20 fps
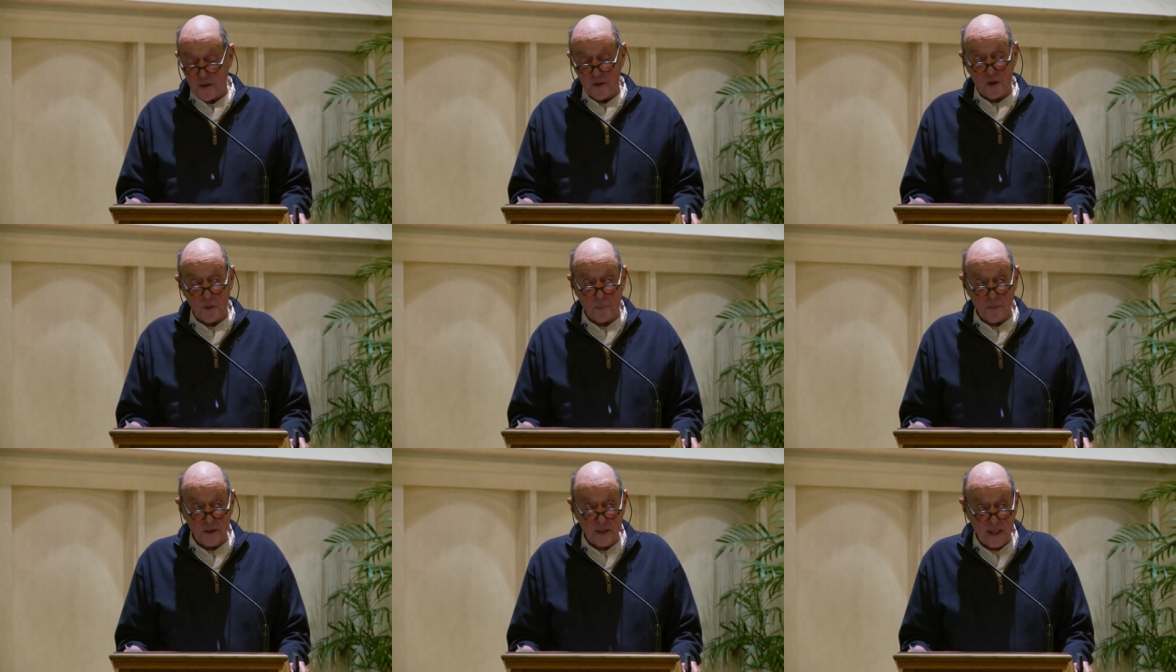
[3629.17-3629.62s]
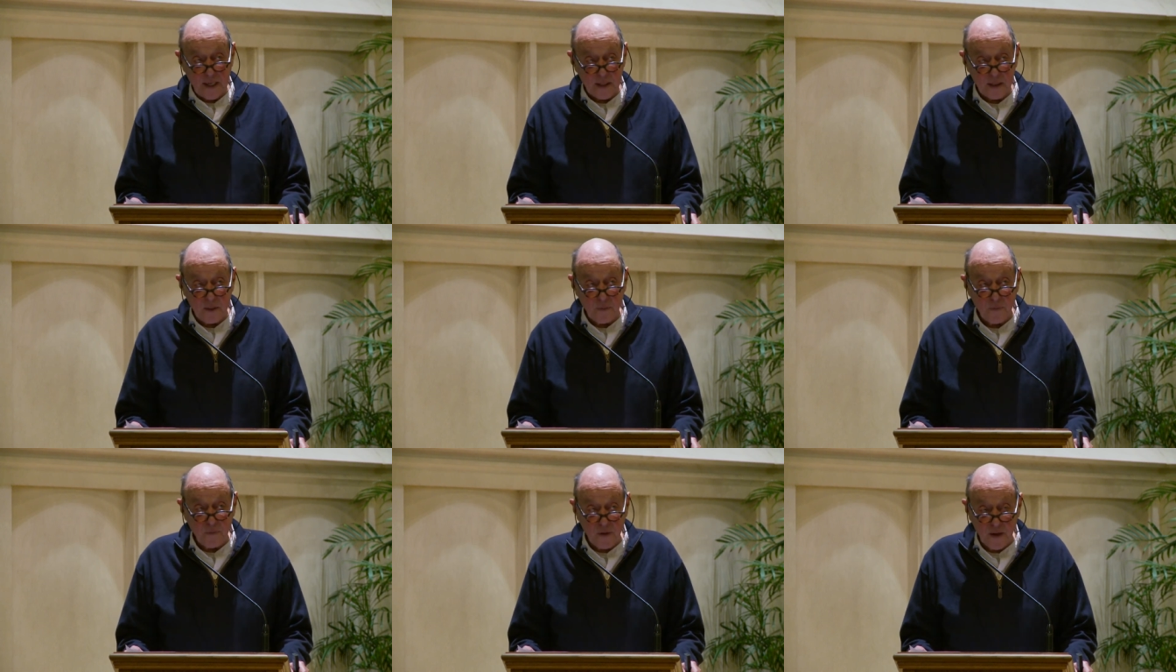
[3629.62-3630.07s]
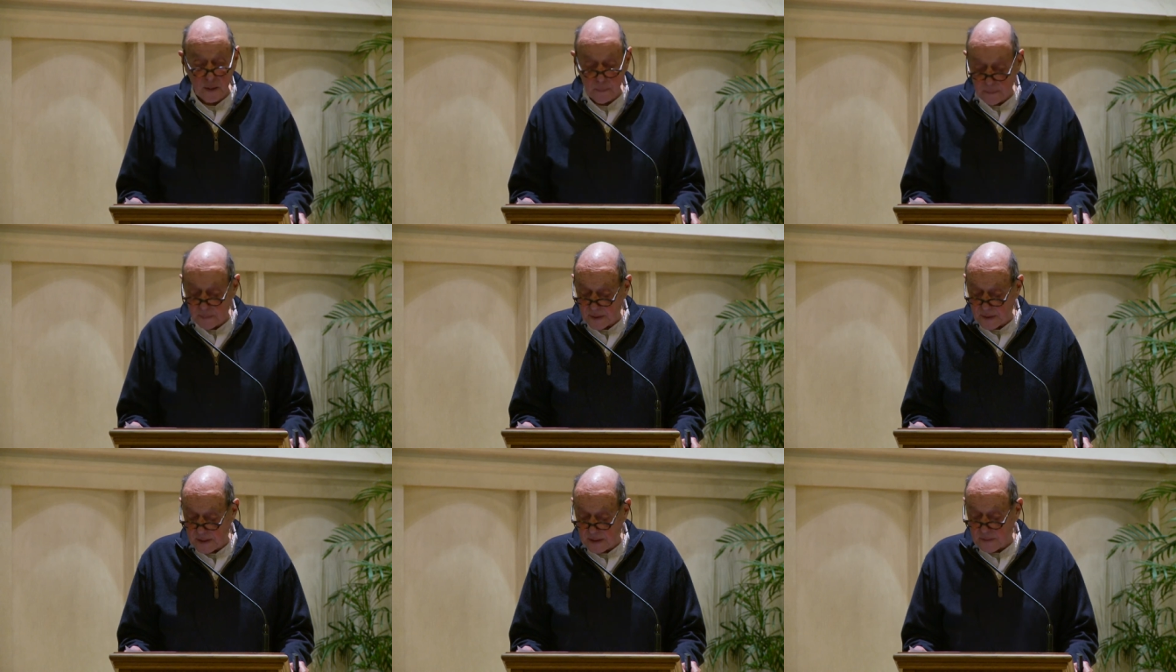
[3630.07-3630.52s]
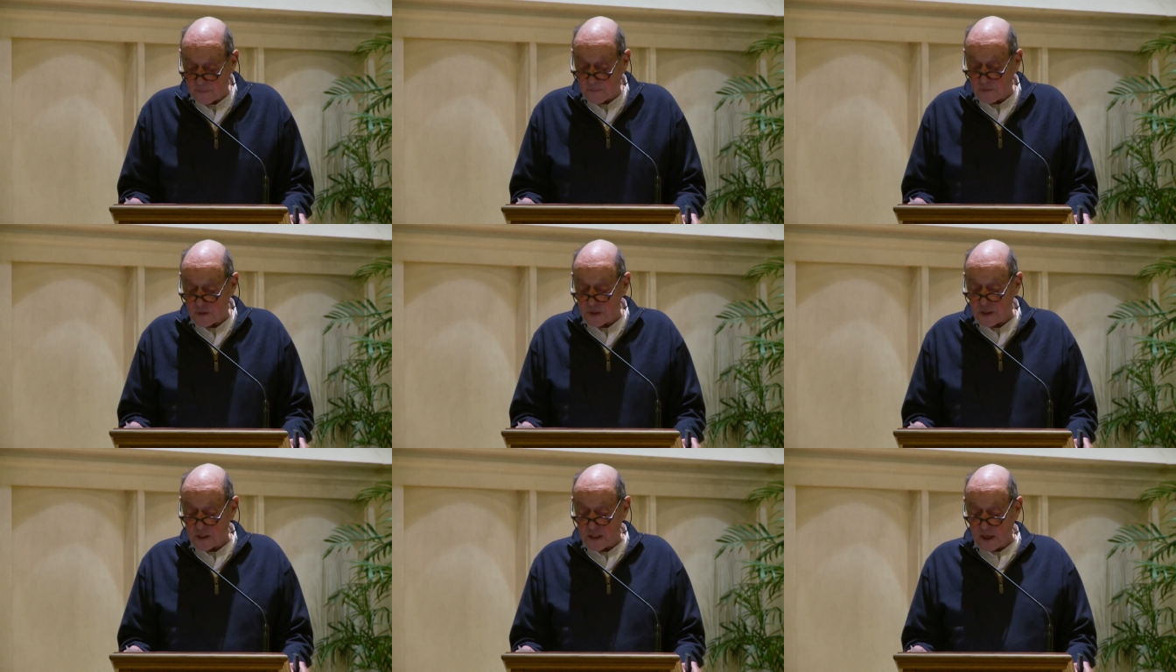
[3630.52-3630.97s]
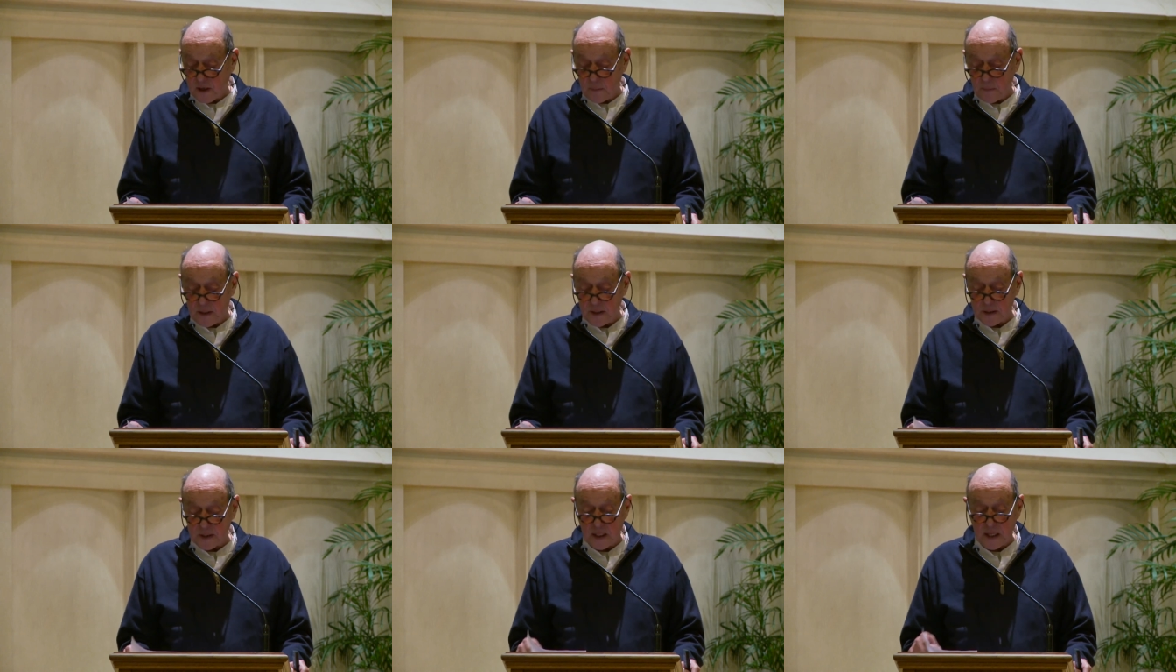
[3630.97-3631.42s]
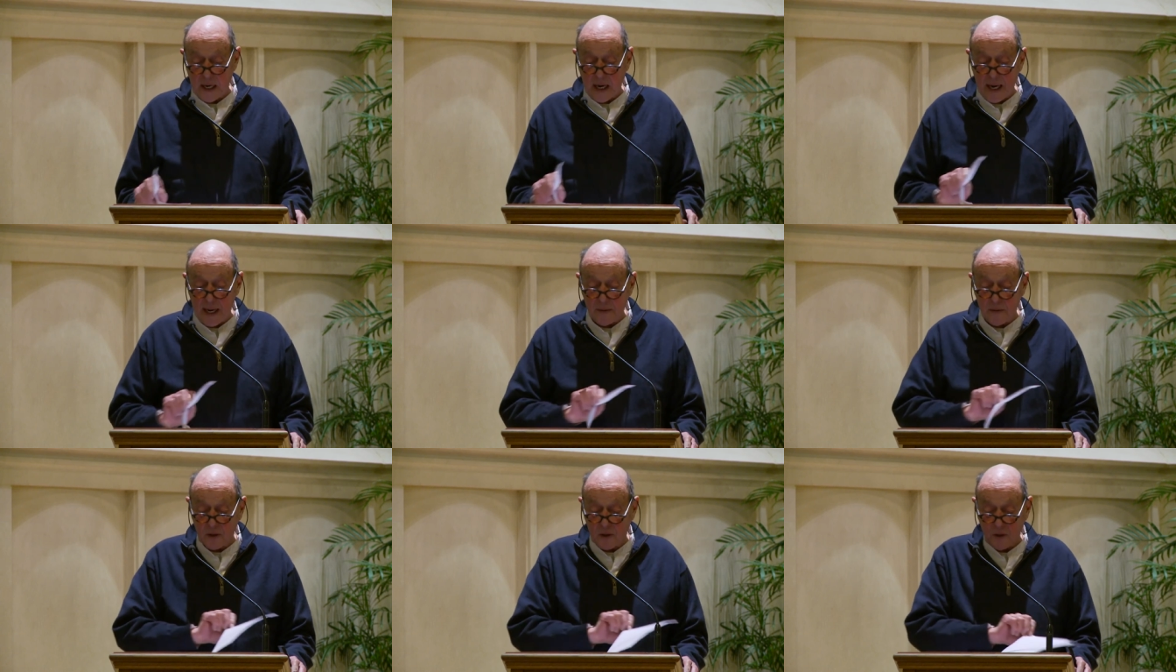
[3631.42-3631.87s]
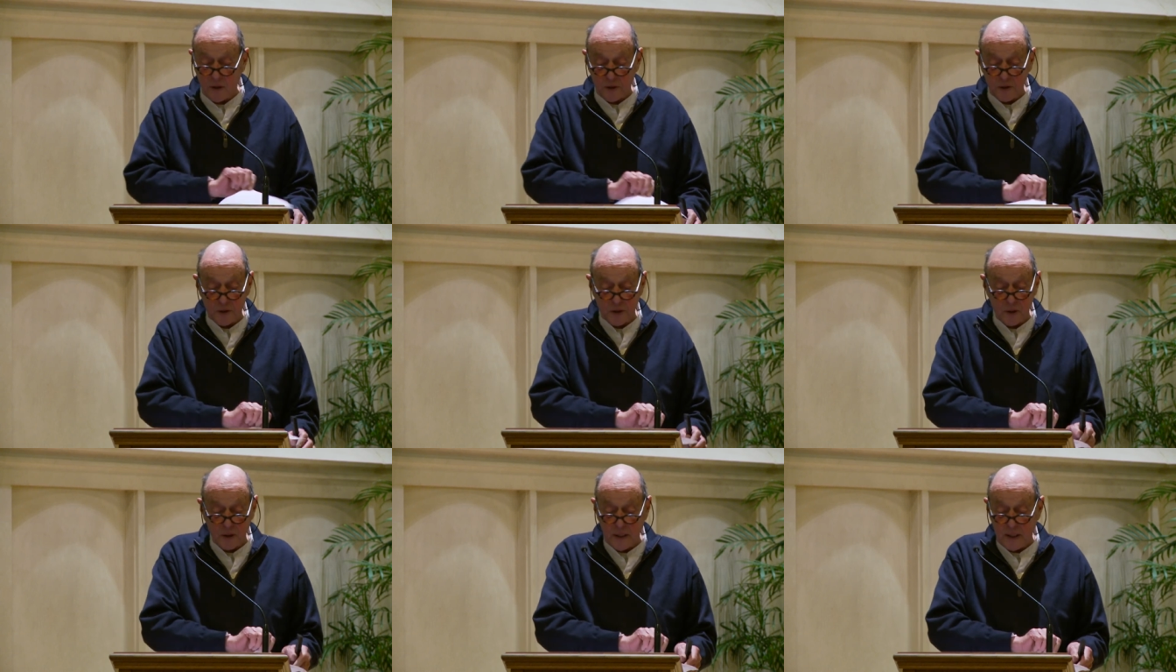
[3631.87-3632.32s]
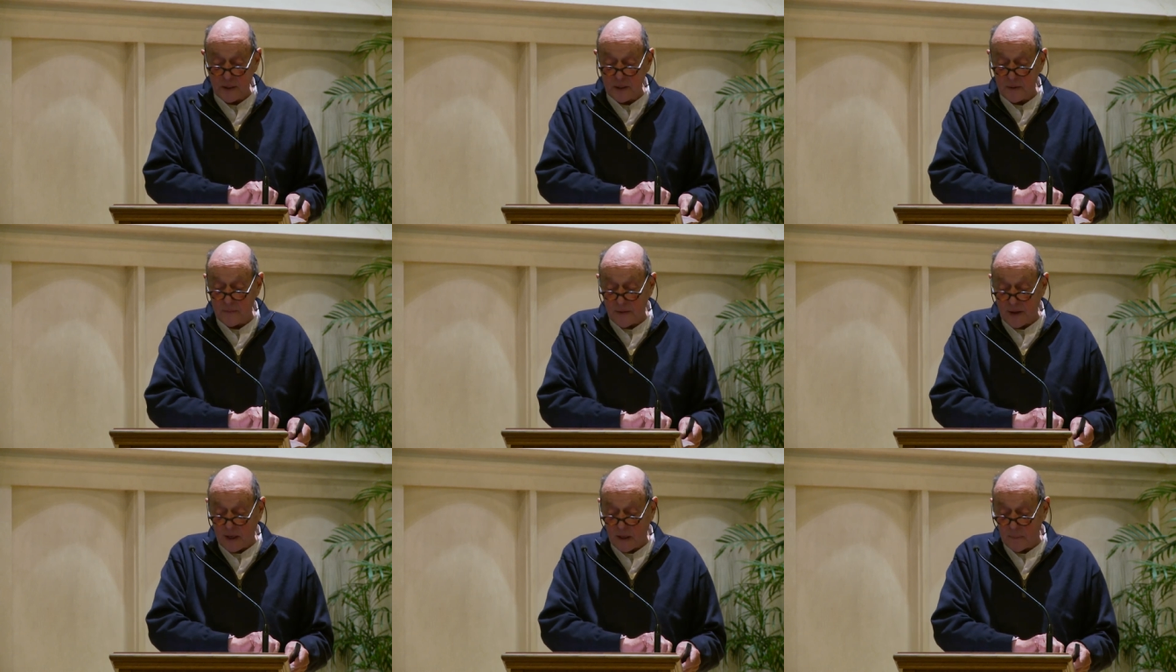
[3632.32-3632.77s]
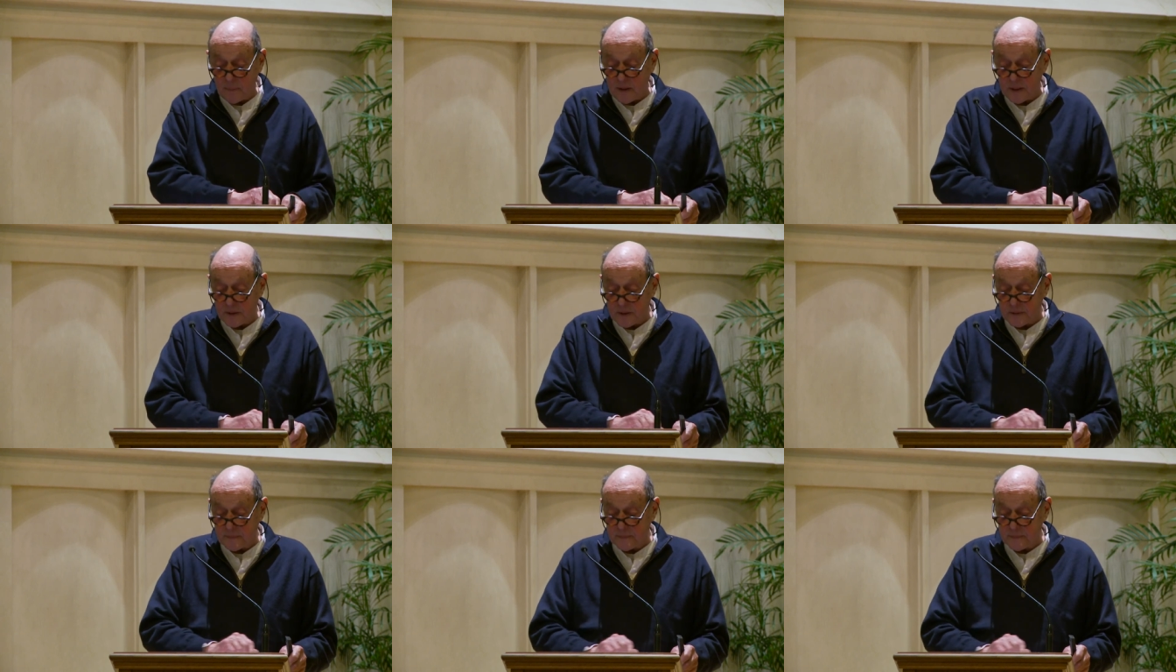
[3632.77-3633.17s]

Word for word: to protect the floodplain for settlement and agriculture and development,